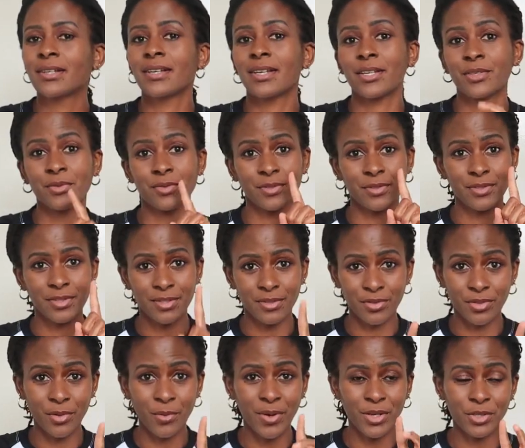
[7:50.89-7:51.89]

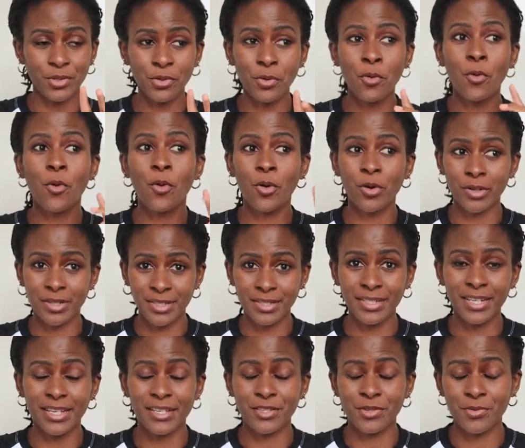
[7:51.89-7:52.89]
There were 2 hot
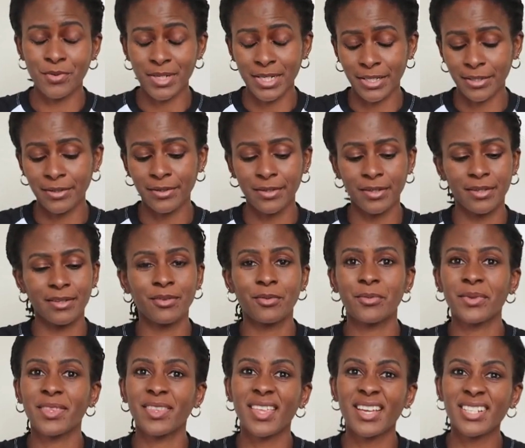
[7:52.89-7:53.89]
days really,
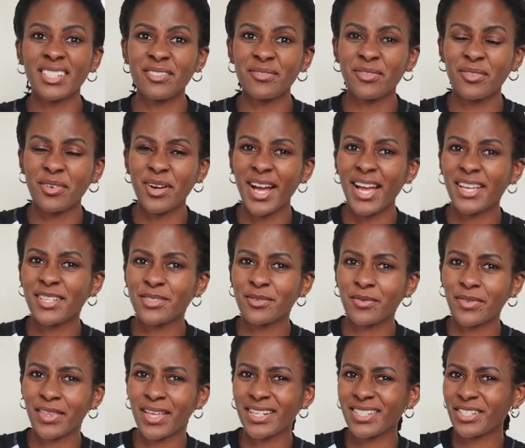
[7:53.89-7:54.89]
with highs
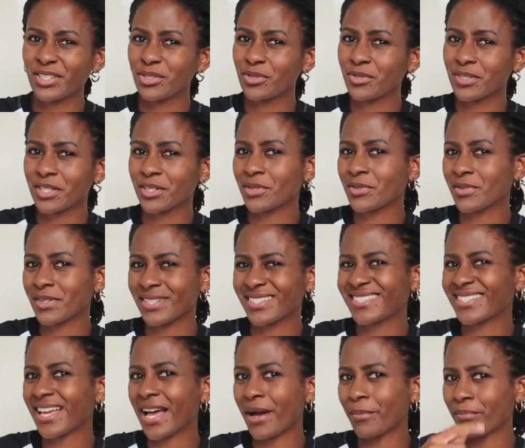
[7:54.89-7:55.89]
of 32
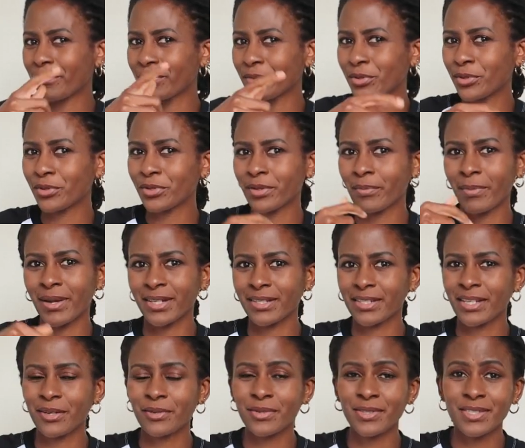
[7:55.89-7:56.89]
degrees up north, but
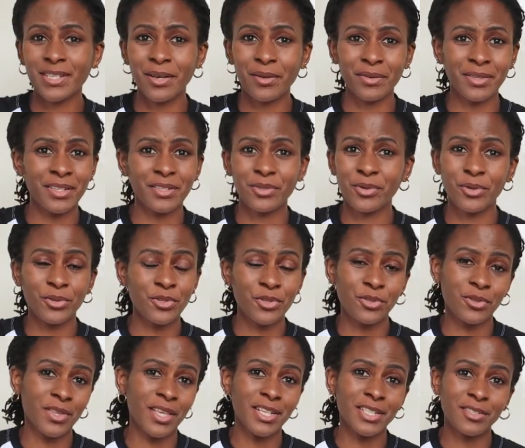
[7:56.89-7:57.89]
down south it got
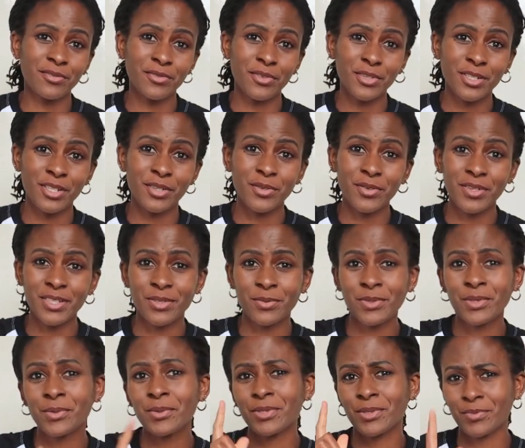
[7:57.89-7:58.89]
to 34 degrees,
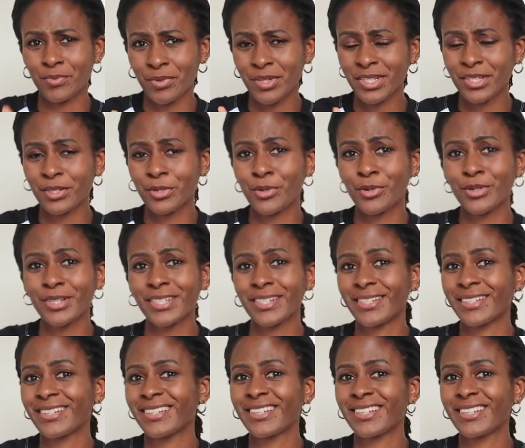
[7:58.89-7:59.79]
which was pretty hot.